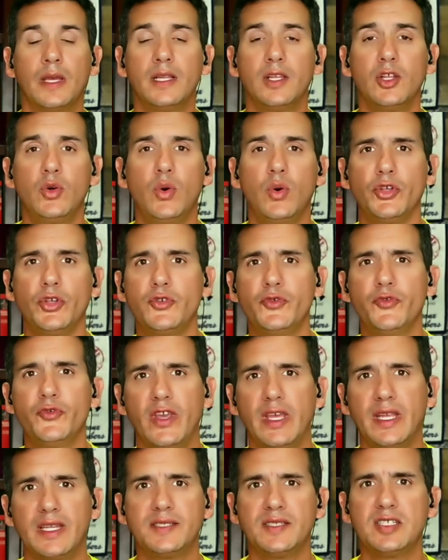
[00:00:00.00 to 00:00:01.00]
Hello, all you
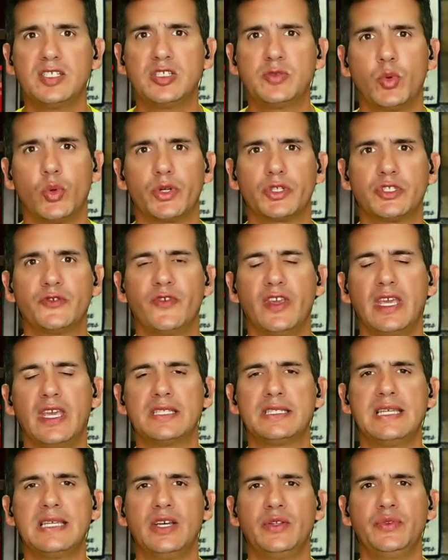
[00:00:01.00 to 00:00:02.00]
fantasy sports
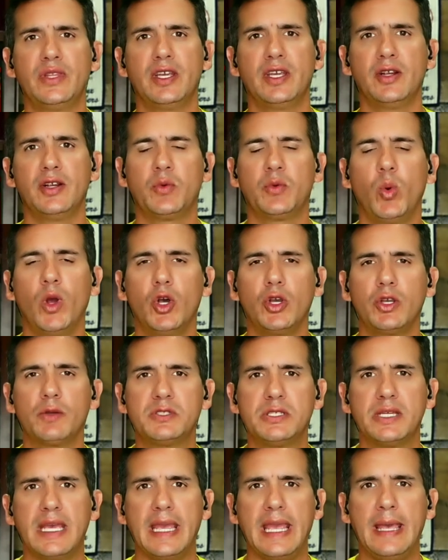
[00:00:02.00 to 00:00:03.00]
fans out there, and
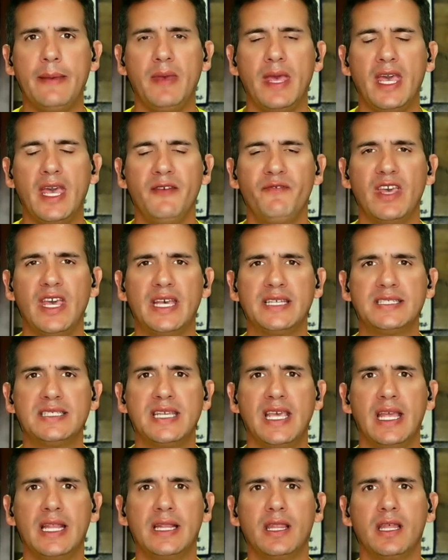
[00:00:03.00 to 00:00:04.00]
welcome to
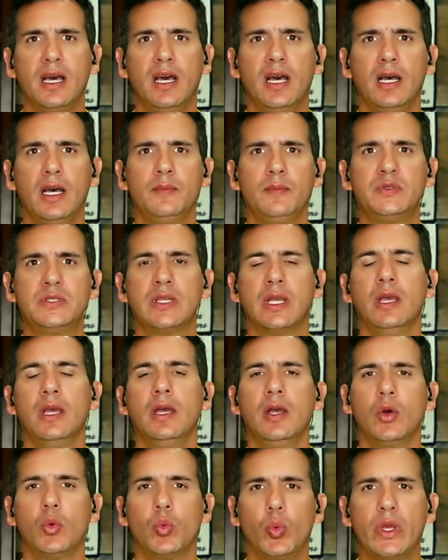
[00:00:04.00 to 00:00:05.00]
MFSN, the Hub's
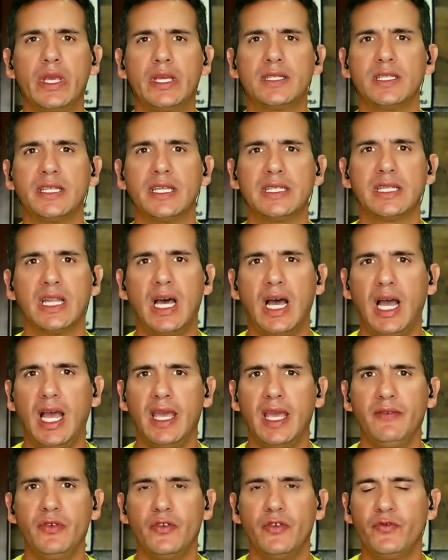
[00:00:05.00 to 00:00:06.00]
weekly
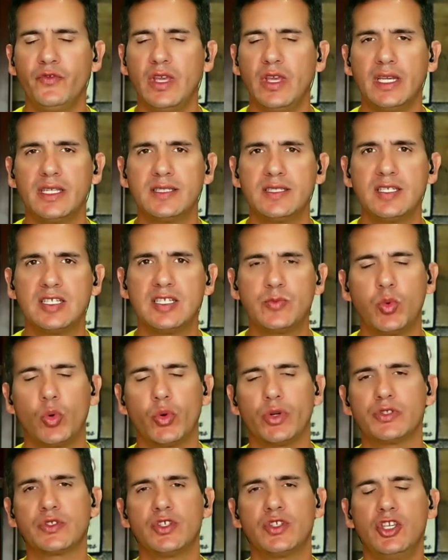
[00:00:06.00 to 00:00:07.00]
live fantasy
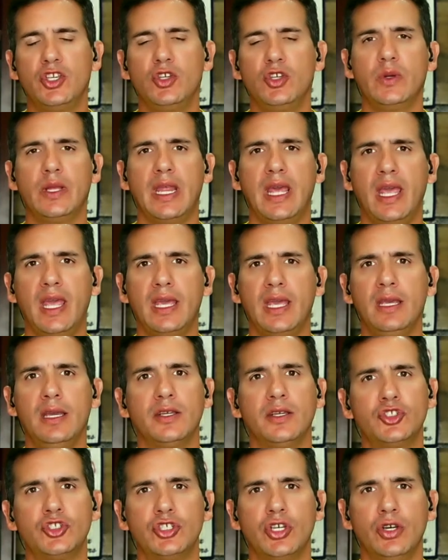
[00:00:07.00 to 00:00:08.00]
sports Q&A
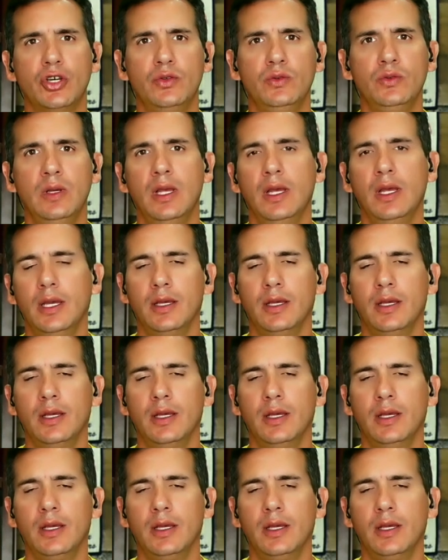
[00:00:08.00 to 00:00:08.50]
show.